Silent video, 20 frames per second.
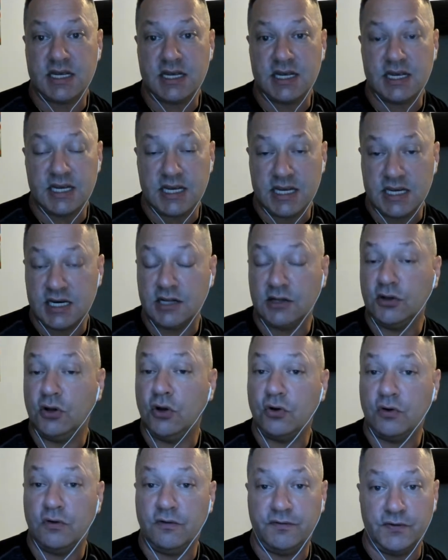eating
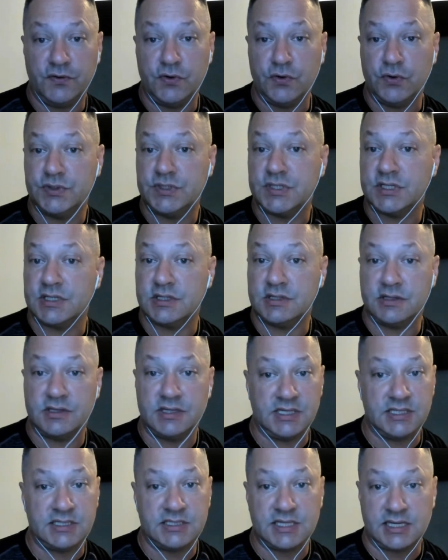local foods and
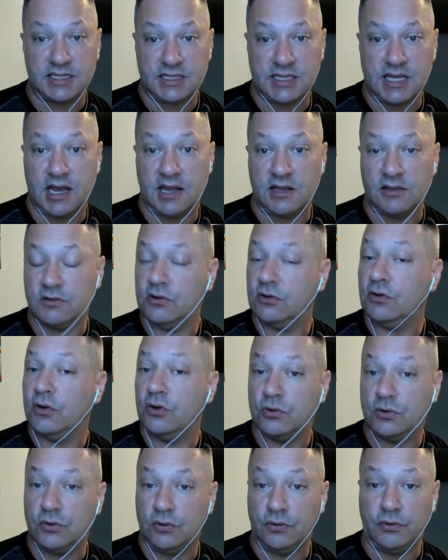things like that, and the
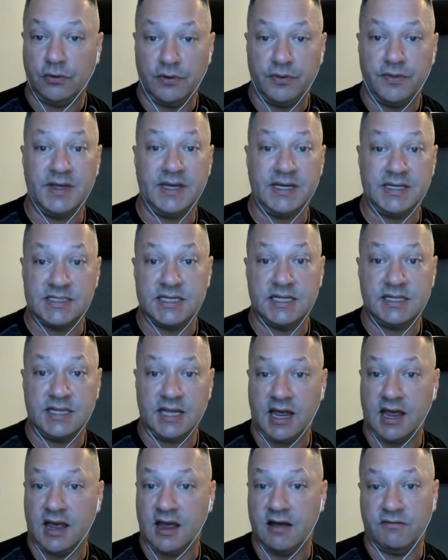local things that
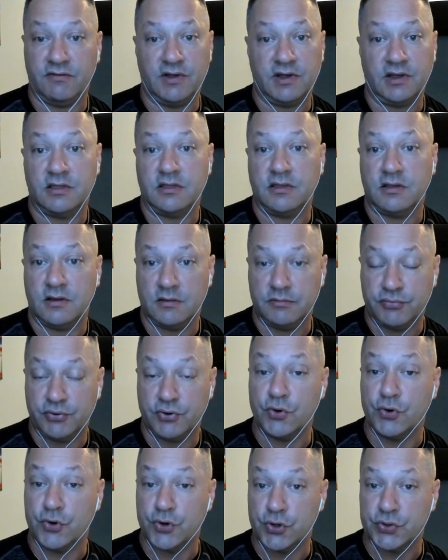they have, like the
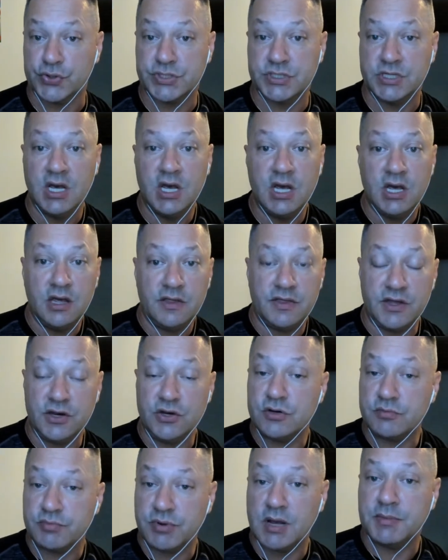produce, then
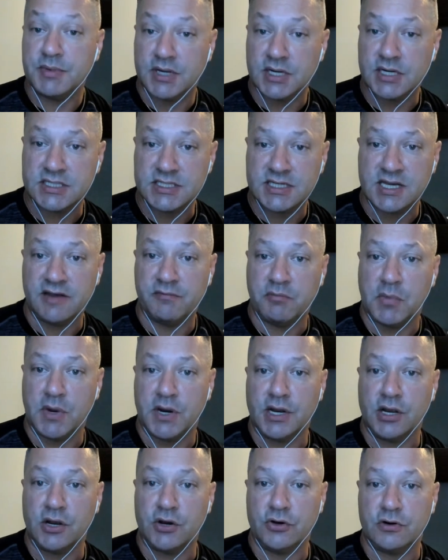you're probably going to save
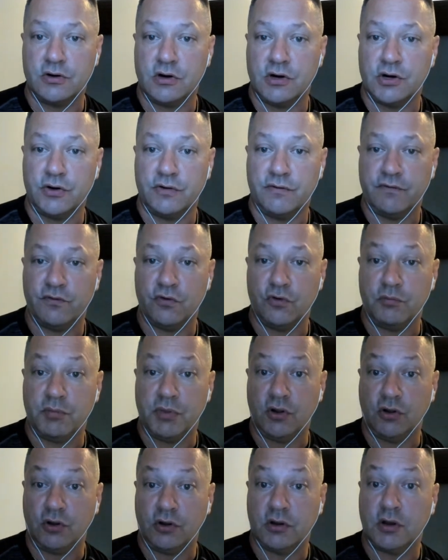money on your food
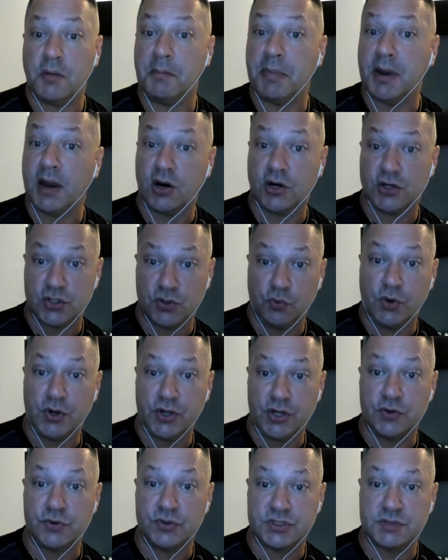bill compared to
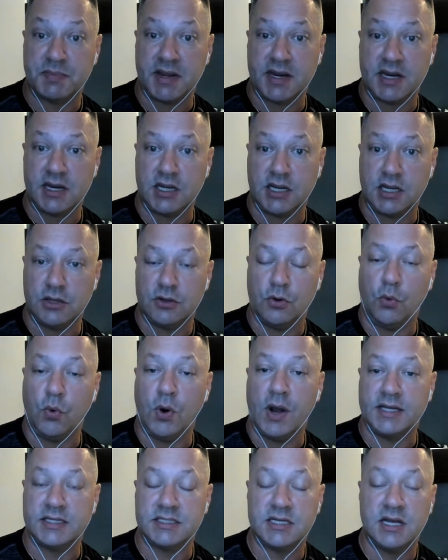what you were spending in the
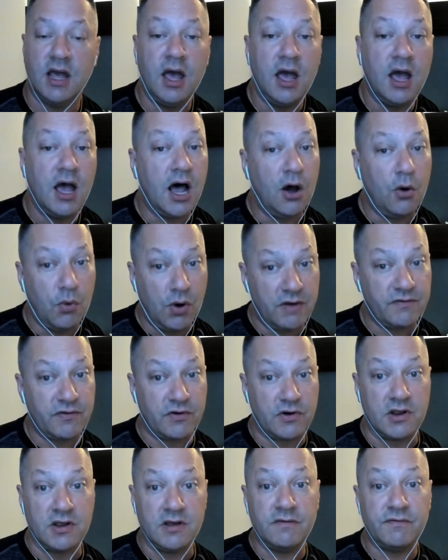West.
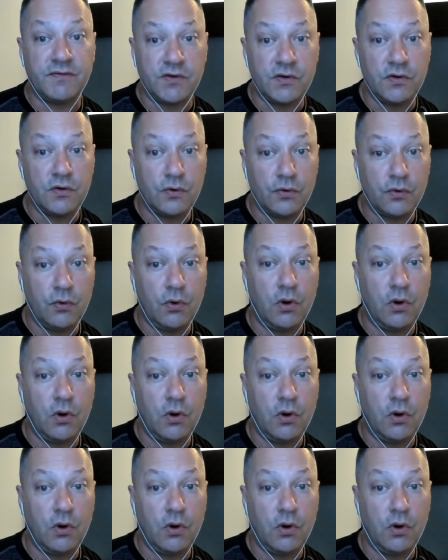However, if you